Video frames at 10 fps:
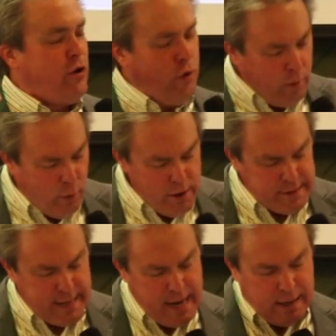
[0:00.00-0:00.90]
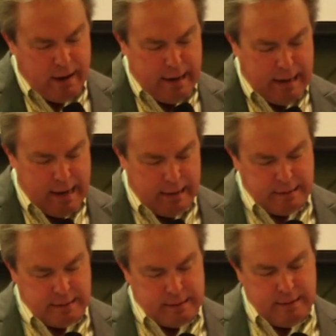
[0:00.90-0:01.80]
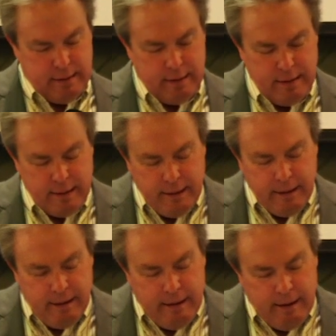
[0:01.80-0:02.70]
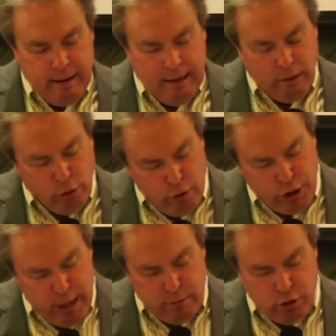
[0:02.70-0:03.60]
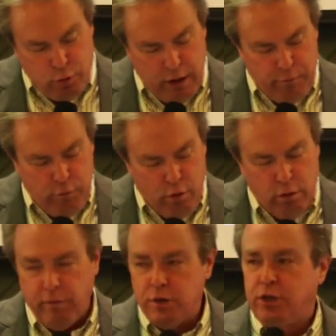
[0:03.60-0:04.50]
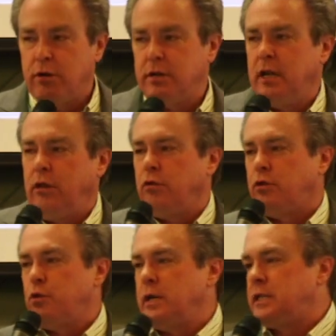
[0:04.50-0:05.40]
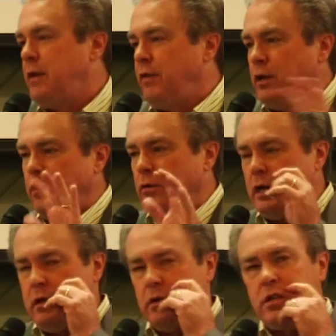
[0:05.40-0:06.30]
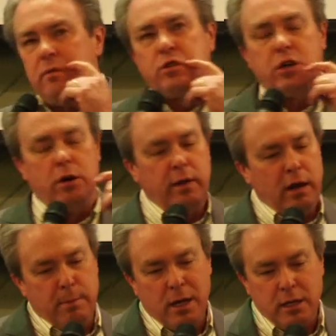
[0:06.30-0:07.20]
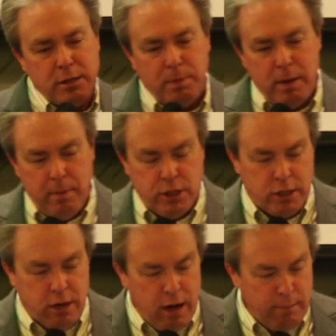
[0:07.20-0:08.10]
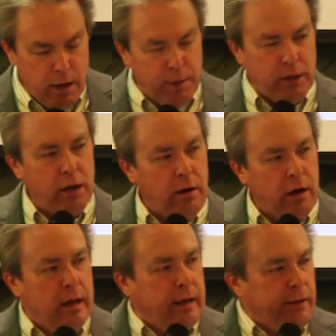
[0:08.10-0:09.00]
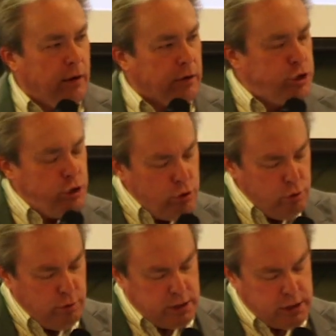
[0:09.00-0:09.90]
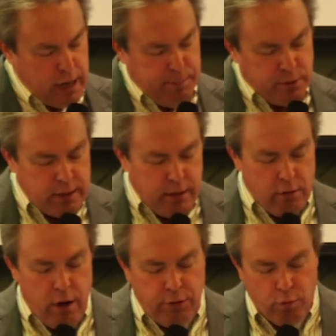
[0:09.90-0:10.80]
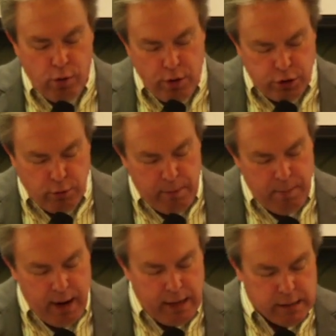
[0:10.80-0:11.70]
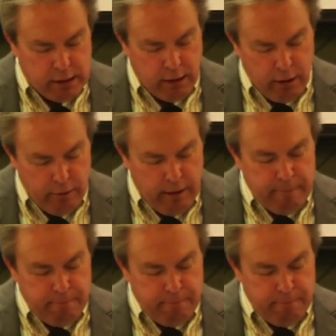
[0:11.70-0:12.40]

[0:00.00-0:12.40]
Who, where's that God at? In Luke chapter 24, verse 13 through 27, you don't need to turn there. I'm not going to spend much time there, but there are, there are two disciples that are on the road to Emmaus there.